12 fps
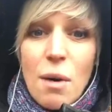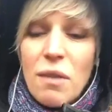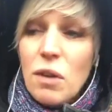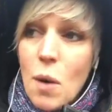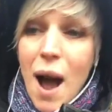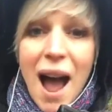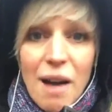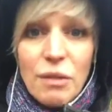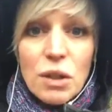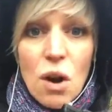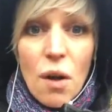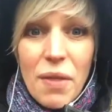if you
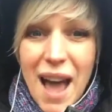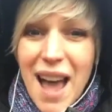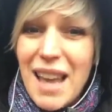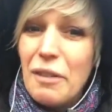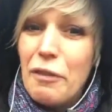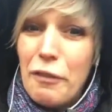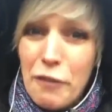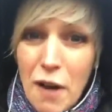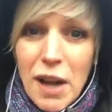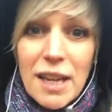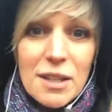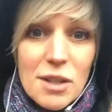haven't got that, it
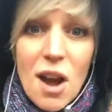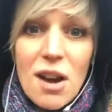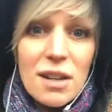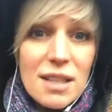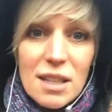fucking sucks.